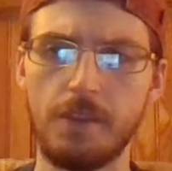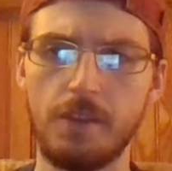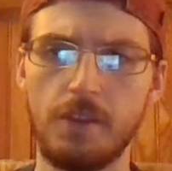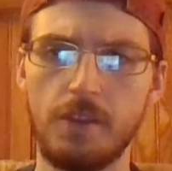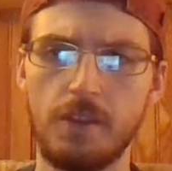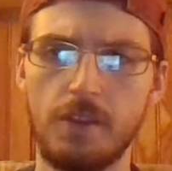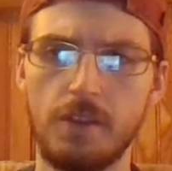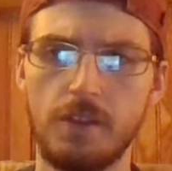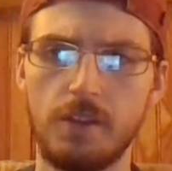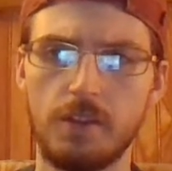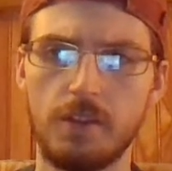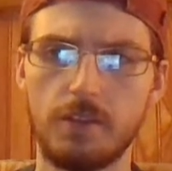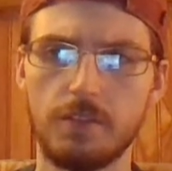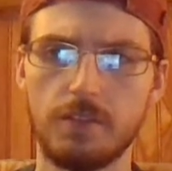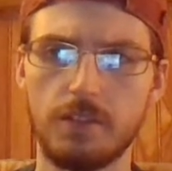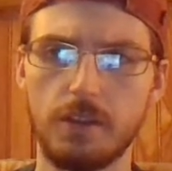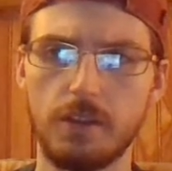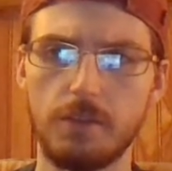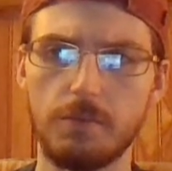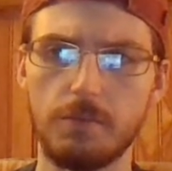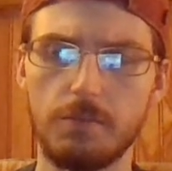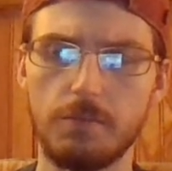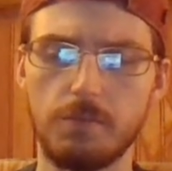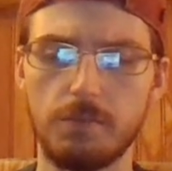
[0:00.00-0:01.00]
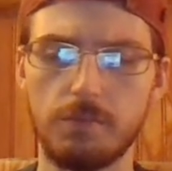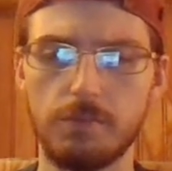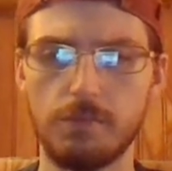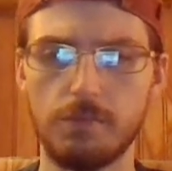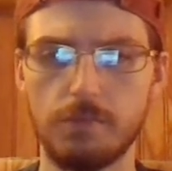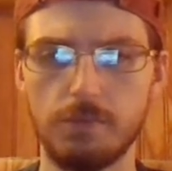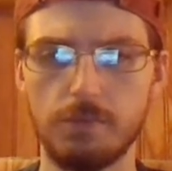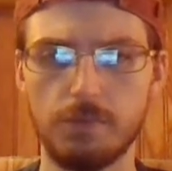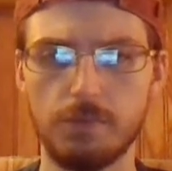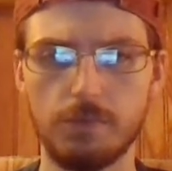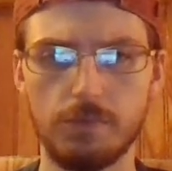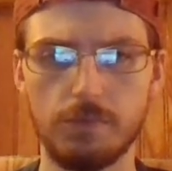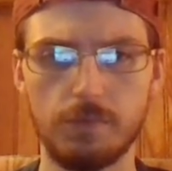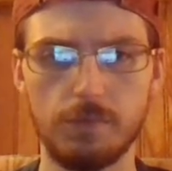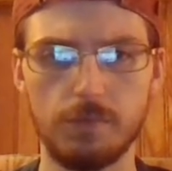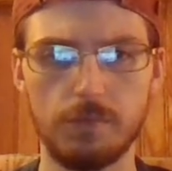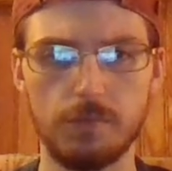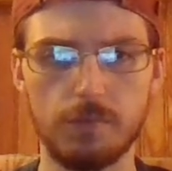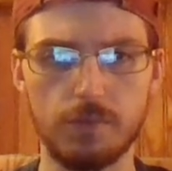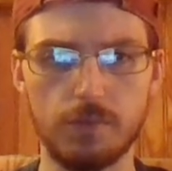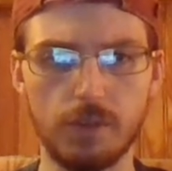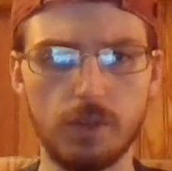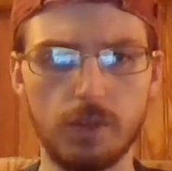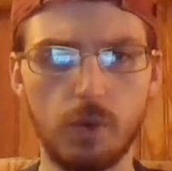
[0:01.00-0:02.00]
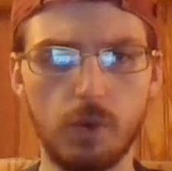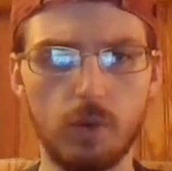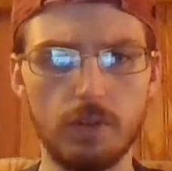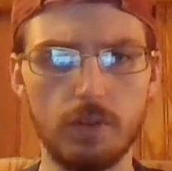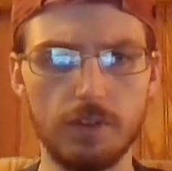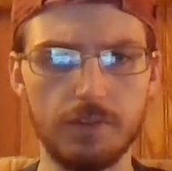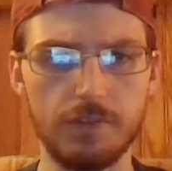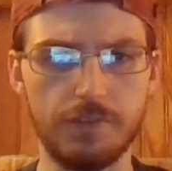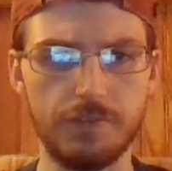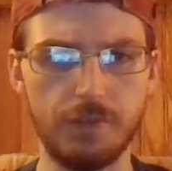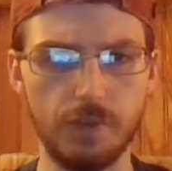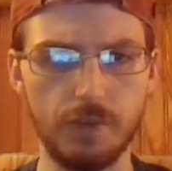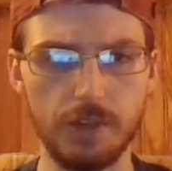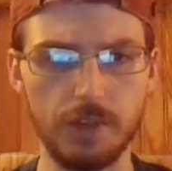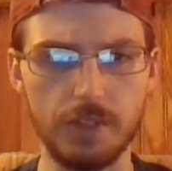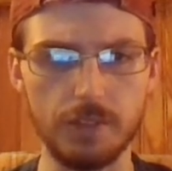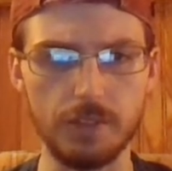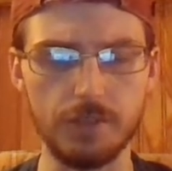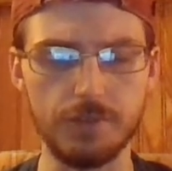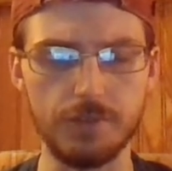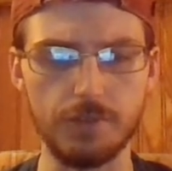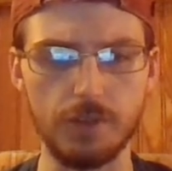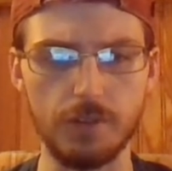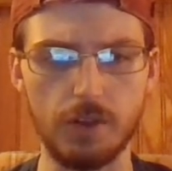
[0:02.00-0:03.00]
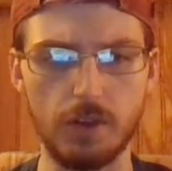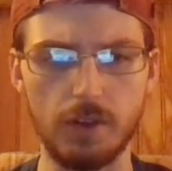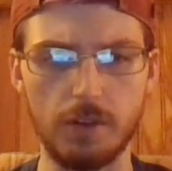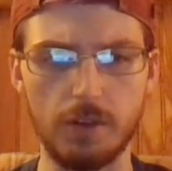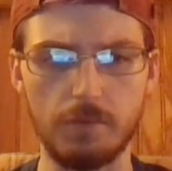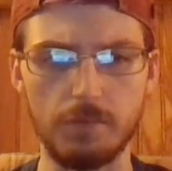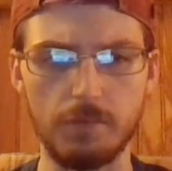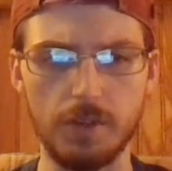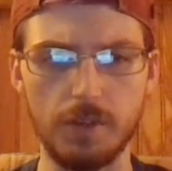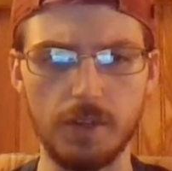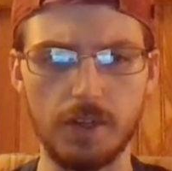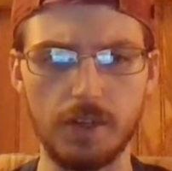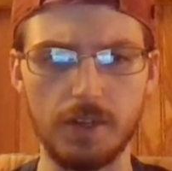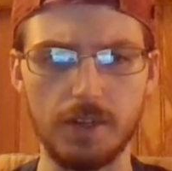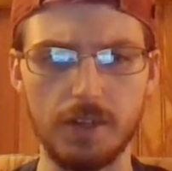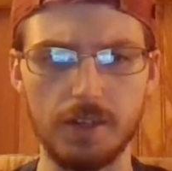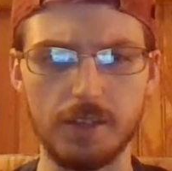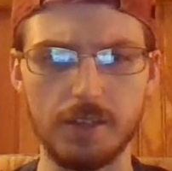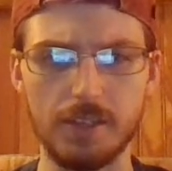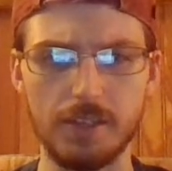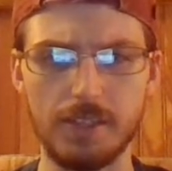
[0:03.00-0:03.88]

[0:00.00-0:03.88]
some recorded footage from